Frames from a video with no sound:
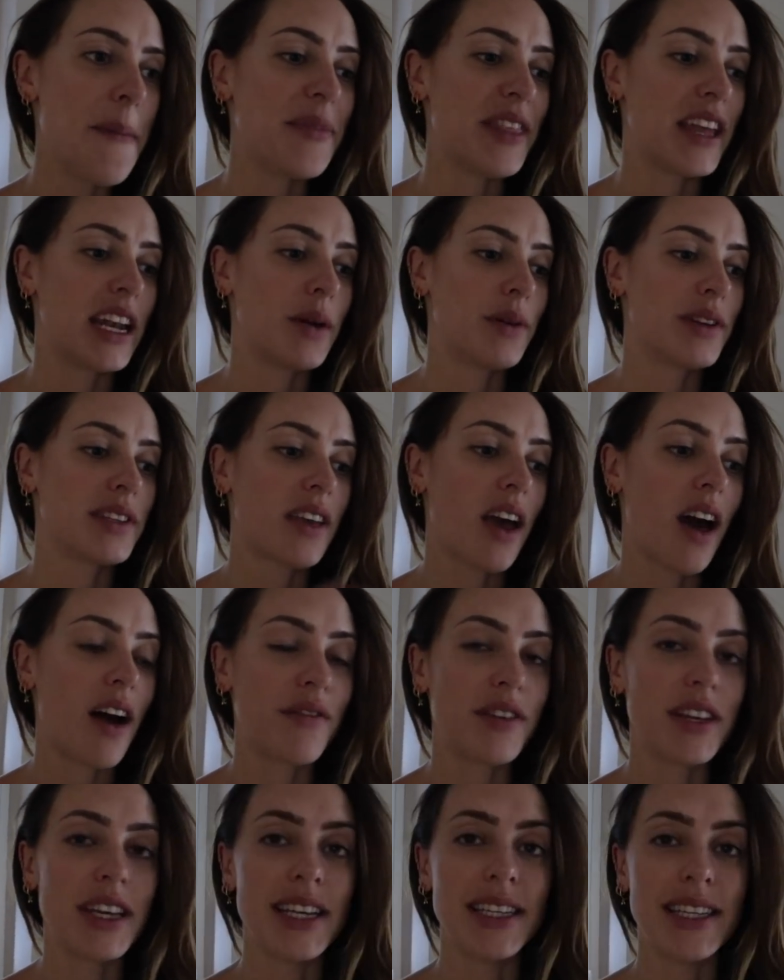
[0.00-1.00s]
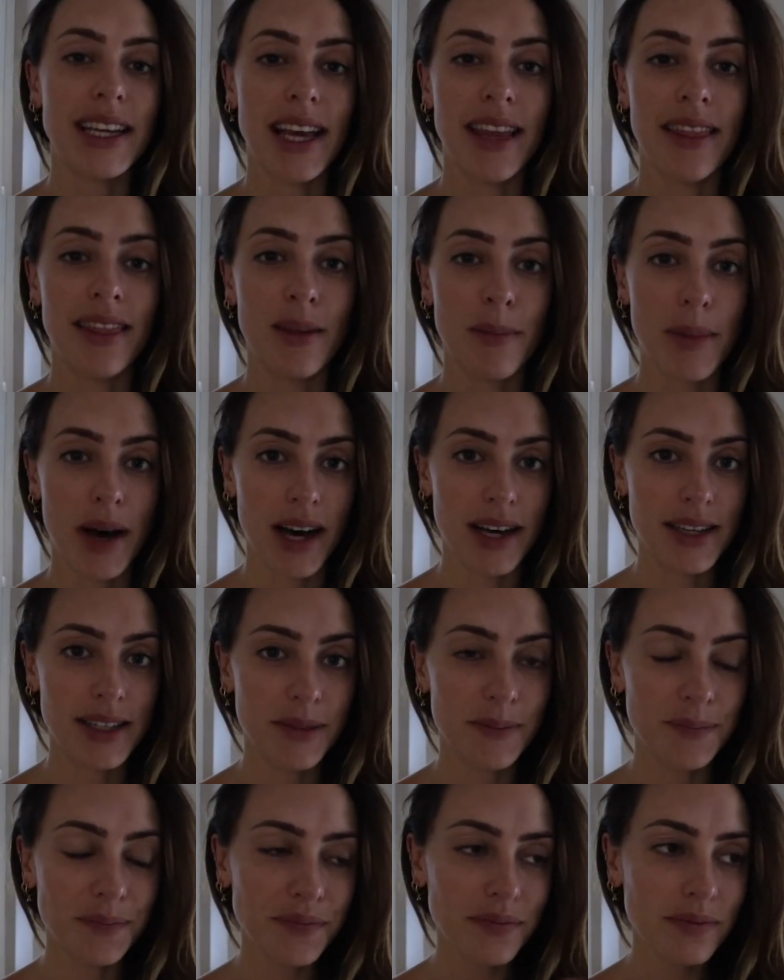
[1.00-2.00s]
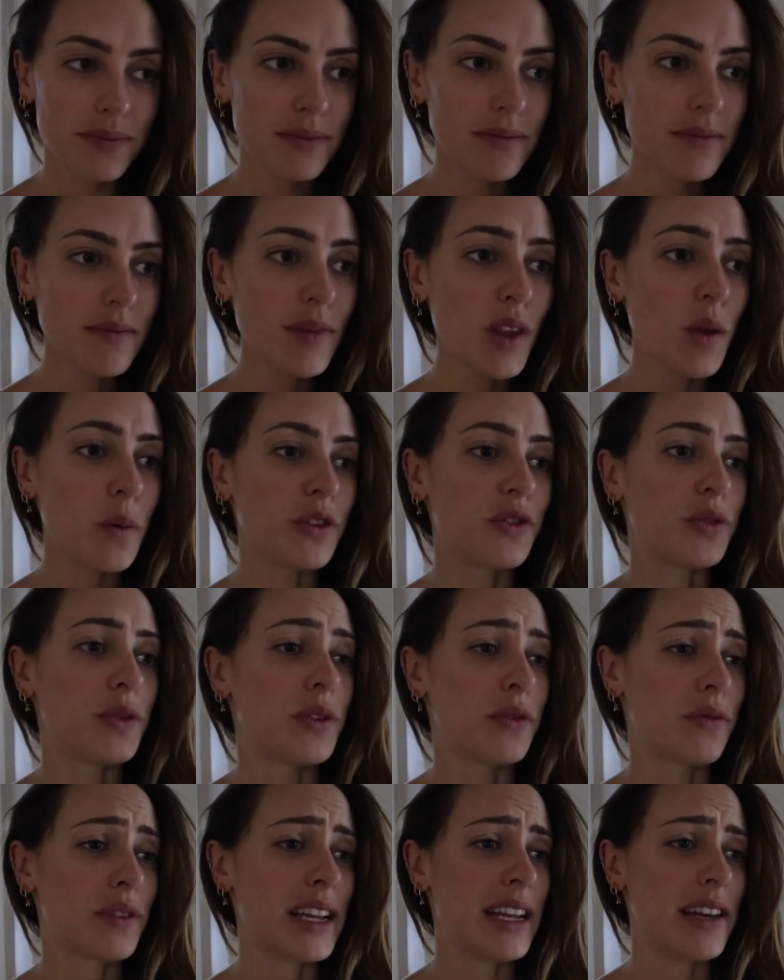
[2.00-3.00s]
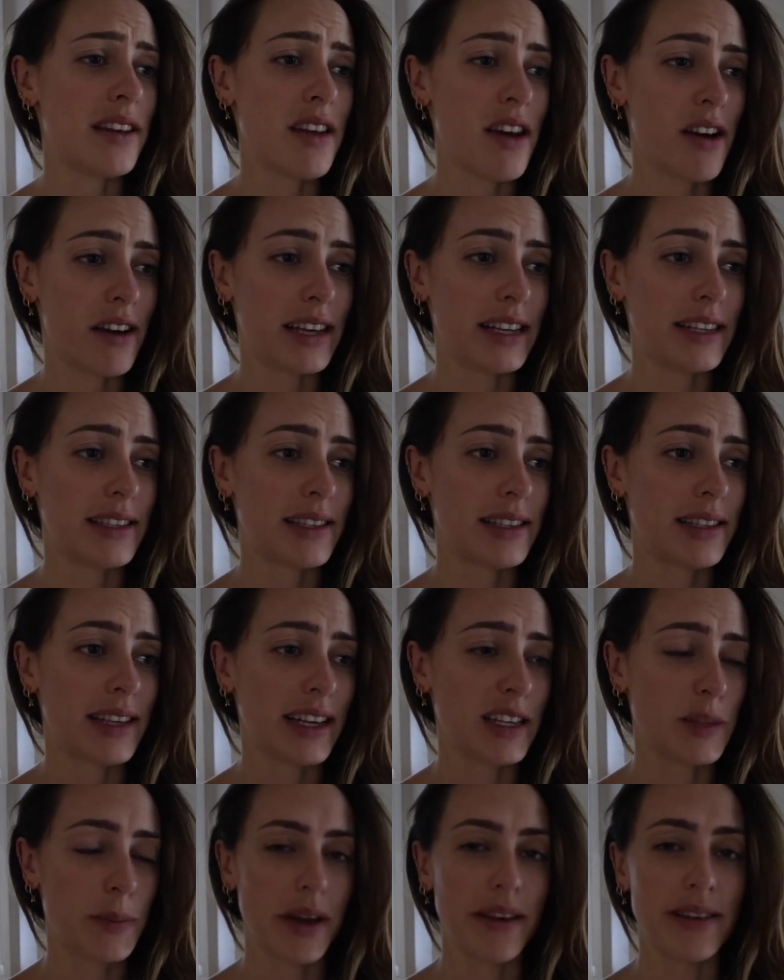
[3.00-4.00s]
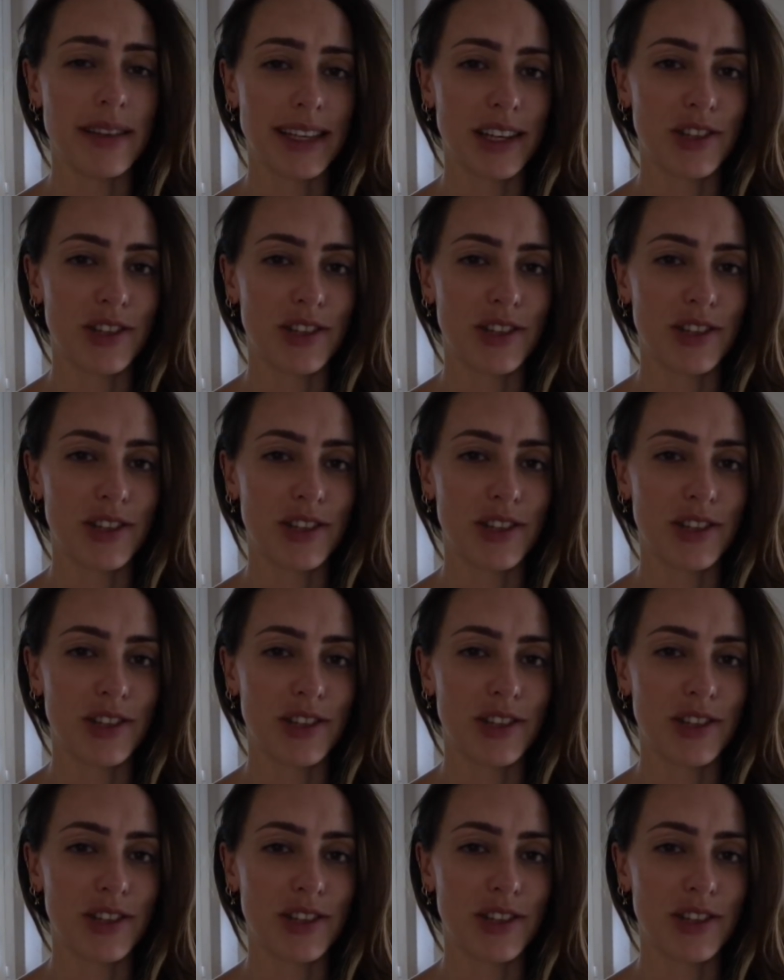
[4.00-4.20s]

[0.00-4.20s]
Then I was covered in the mud, which was a really nice experience,